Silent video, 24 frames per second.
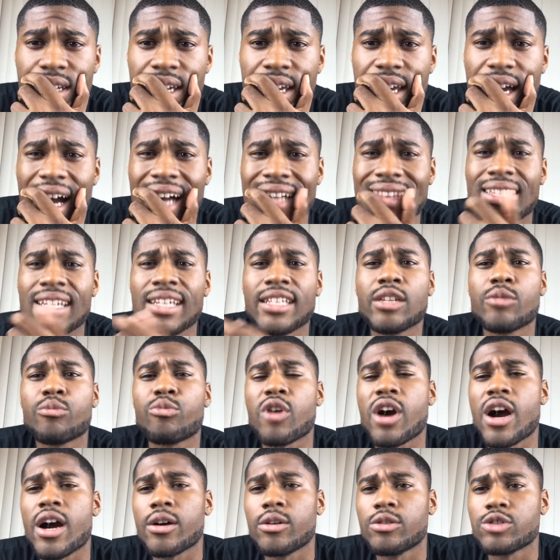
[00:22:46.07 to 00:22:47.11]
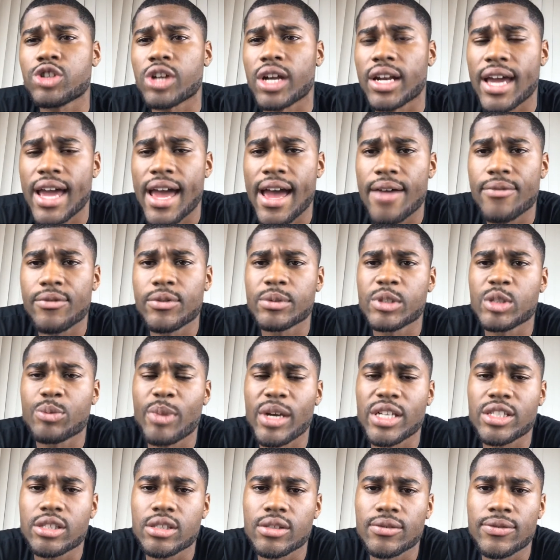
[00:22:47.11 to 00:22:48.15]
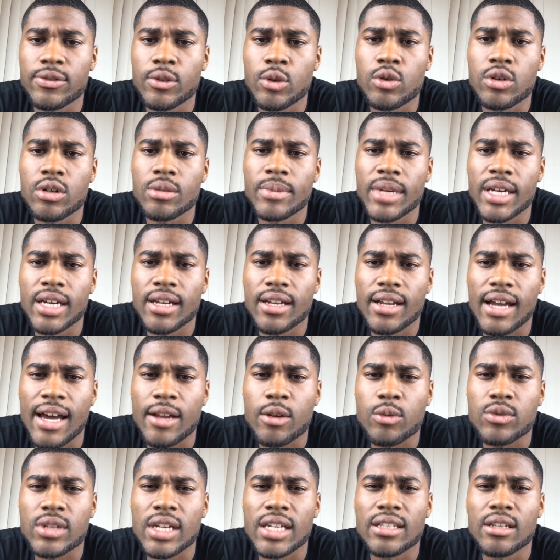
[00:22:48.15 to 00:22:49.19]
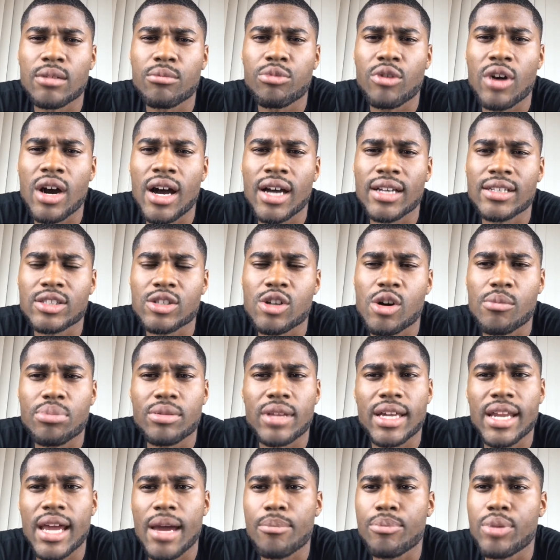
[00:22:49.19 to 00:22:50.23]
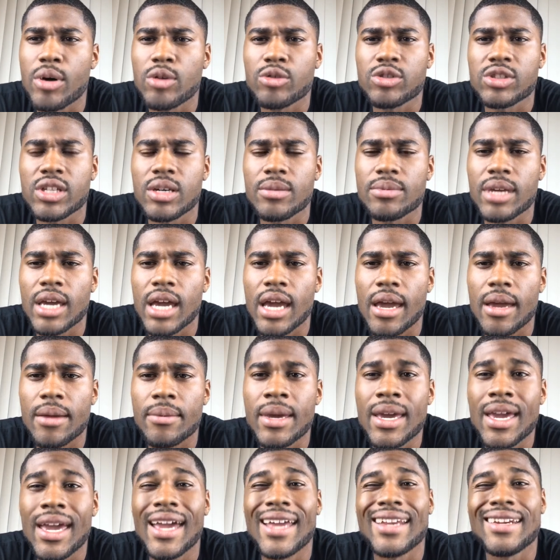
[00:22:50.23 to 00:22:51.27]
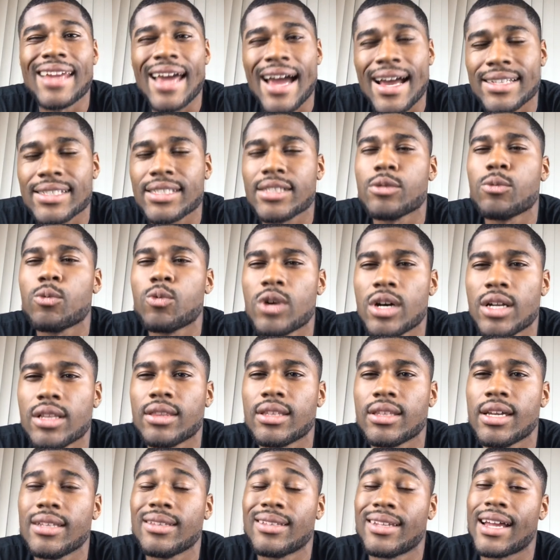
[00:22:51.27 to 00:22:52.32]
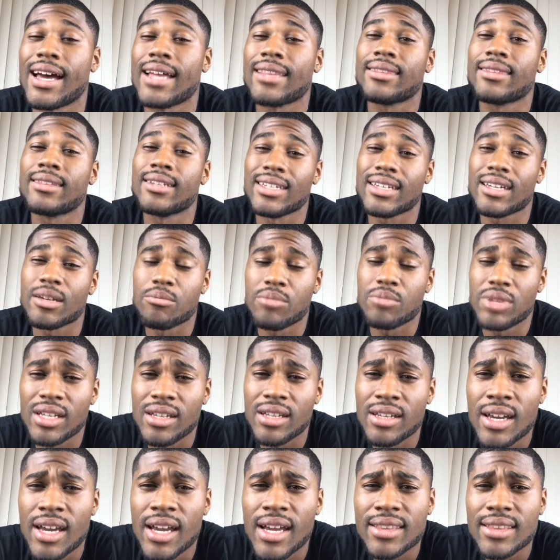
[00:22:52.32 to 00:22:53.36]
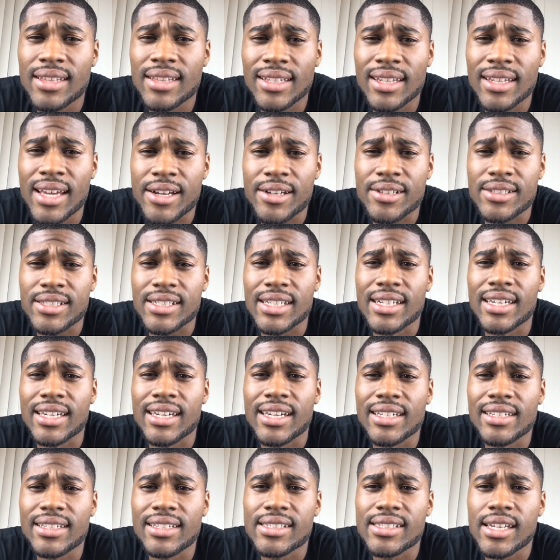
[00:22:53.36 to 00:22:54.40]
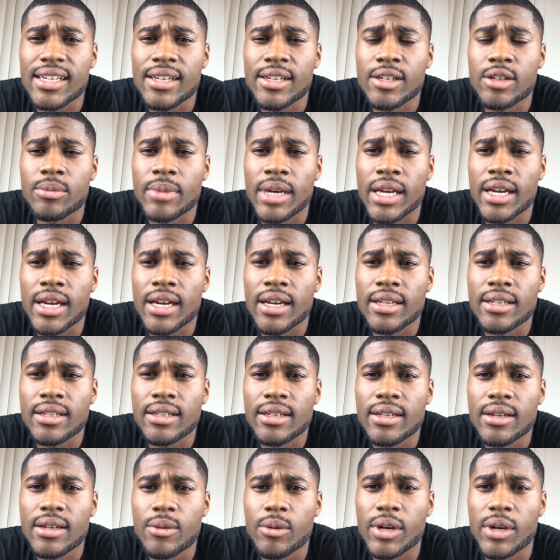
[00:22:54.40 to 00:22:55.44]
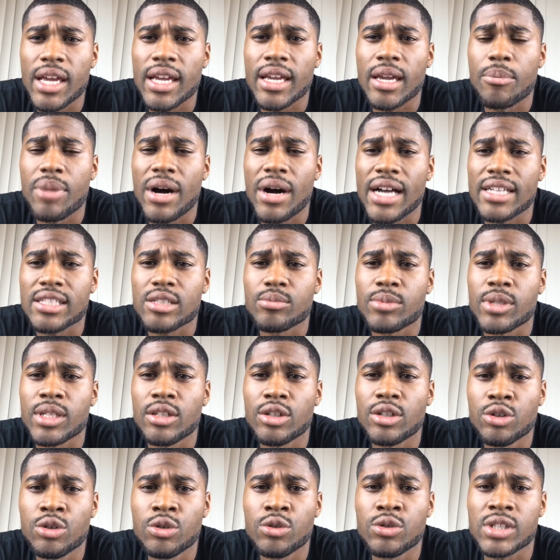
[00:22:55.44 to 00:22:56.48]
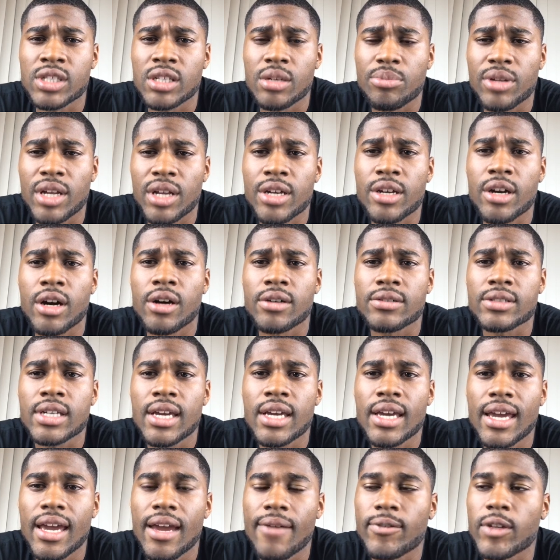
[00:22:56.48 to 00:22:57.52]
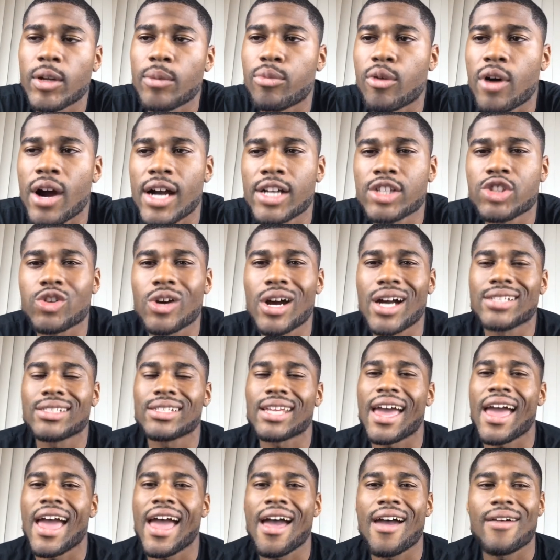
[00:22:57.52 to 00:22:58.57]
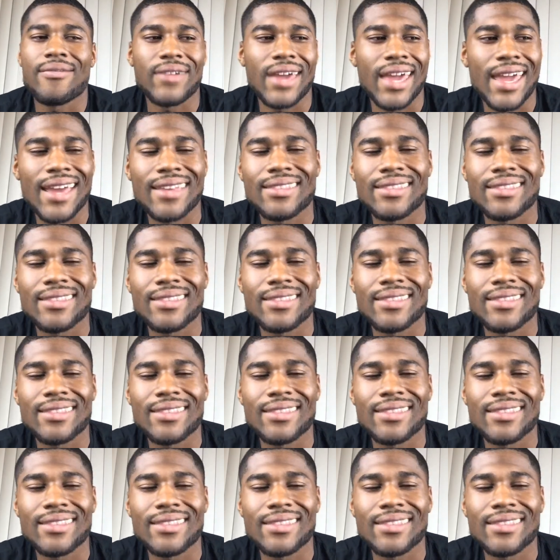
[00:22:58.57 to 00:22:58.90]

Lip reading: I think LeBron gonna try to have him space the floor, man. I don't think LeBron is gonna play that post-up game. And that's the one thing that I think could be the Lakers' Achilles heel, man, where they could possibly lose in the playoffs. If LeBron tries to turn